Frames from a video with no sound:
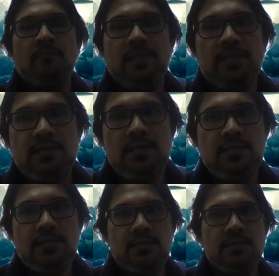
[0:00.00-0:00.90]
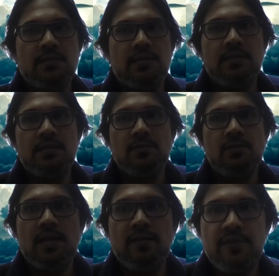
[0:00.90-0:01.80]
yes guys anything to
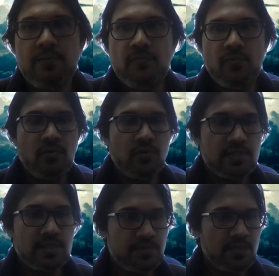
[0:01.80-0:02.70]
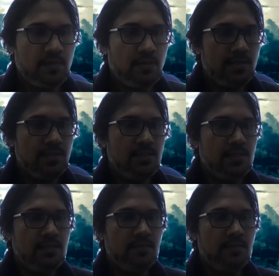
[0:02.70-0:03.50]
clarify before go to the subject content